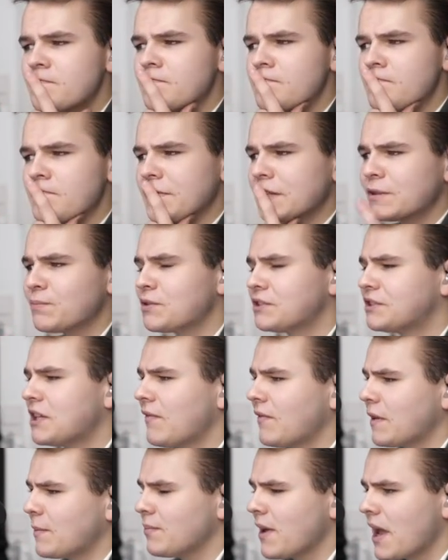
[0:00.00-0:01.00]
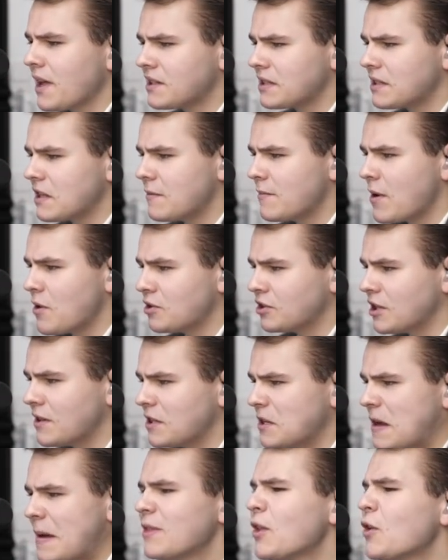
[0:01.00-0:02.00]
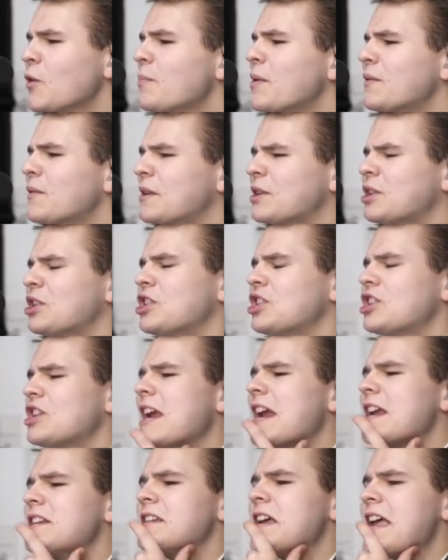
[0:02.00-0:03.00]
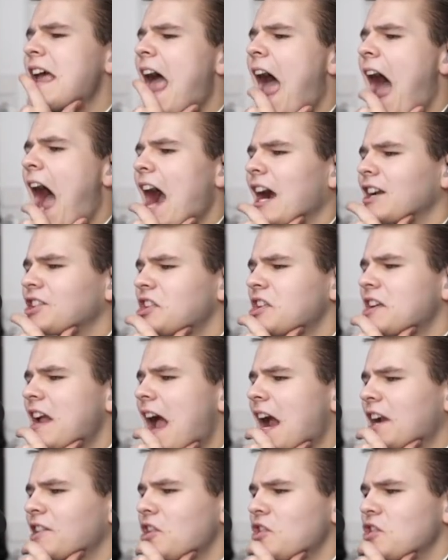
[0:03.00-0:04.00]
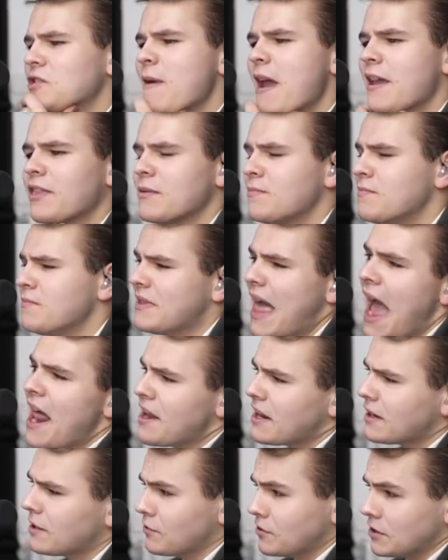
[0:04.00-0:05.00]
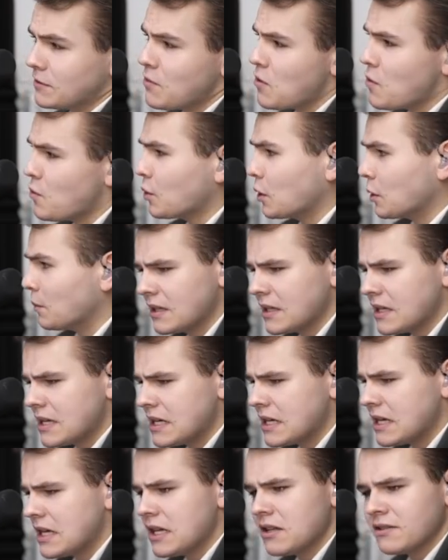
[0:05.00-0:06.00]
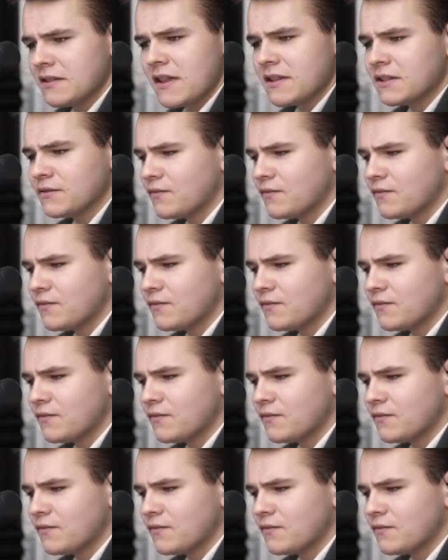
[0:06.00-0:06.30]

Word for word: Hmm, this was definitely played in slow motion. A little bit of a cheat action, actually, to make the landing look smoother. So that's